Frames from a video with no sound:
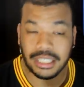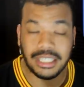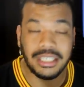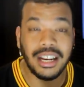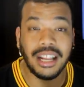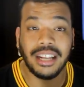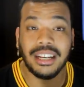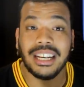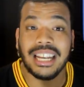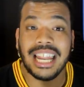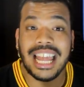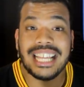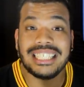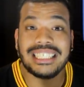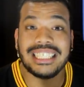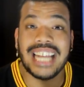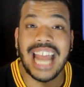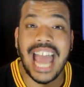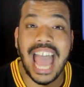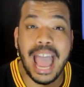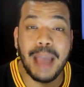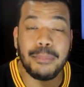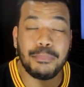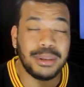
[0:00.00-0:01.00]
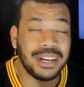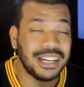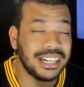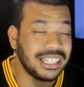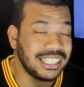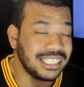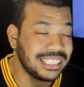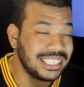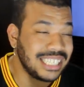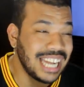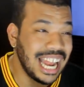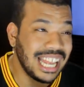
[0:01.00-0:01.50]
nonetheless, it happened,
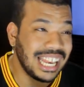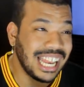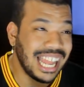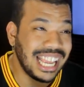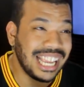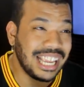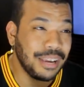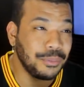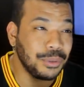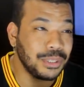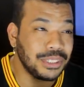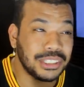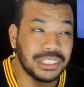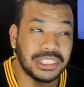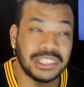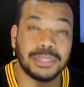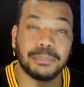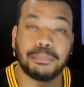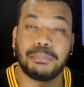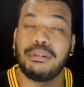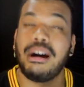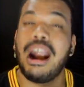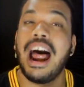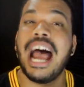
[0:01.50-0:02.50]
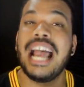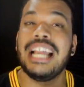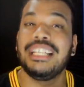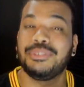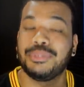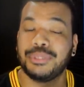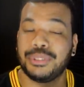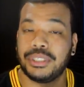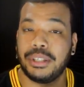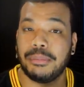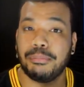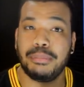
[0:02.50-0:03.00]
and it's not like it was a
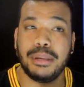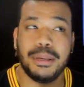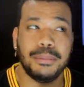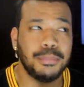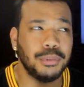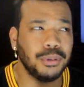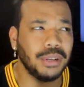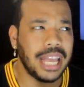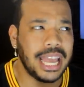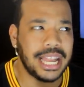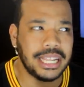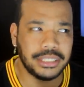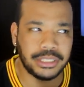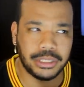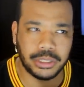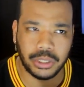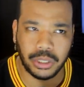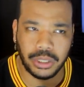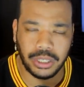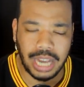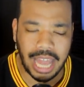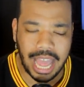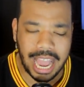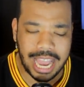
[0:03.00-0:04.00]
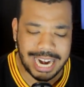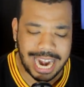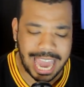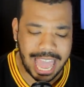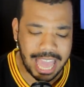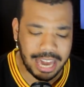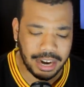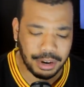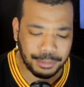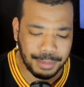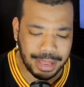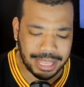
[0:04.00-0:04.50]
surprise for some people. Lance Zierlein
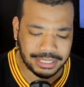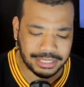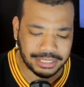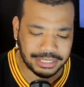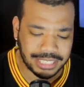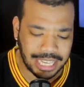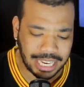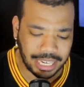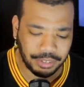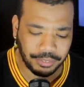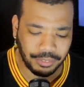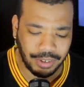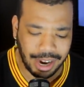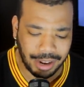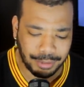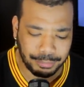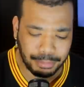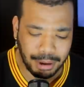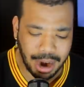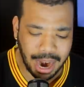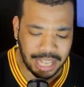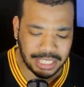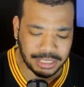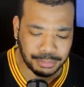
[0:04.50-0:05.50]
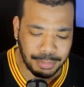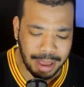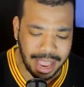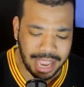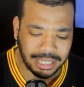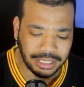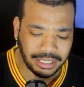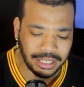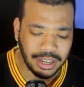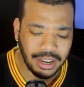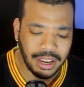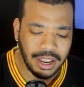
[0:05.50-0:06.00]
had him as a second-round
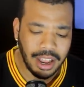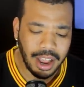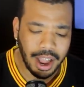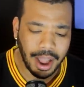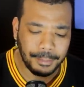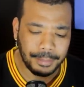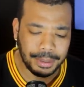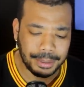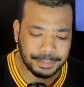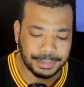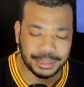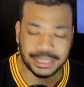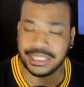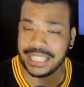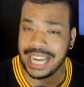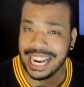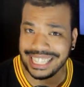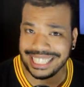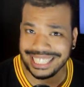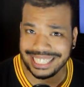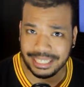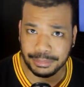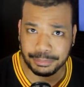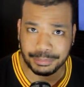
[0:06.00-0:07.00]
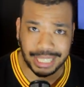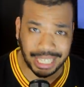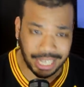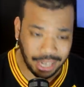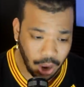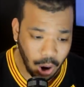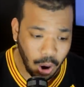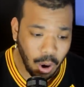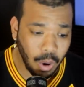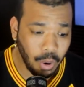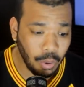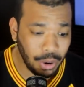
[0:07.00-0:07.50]
prospect and projected him to
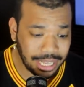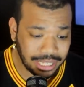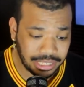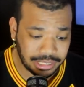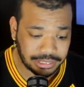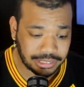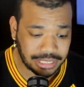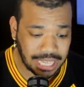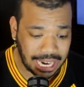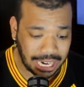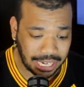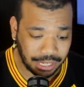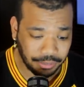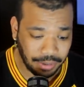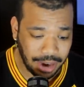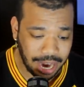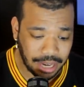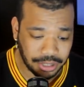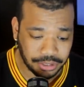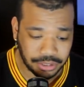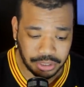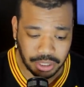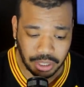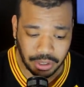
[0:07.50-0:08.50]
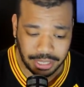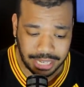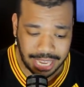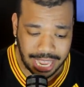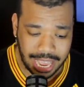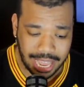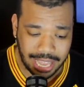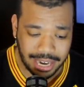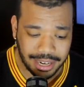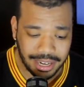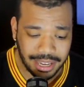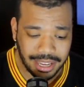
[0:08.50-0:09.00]
go in the second round. So,
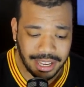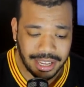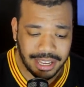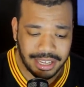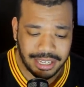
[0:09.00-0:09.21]
again,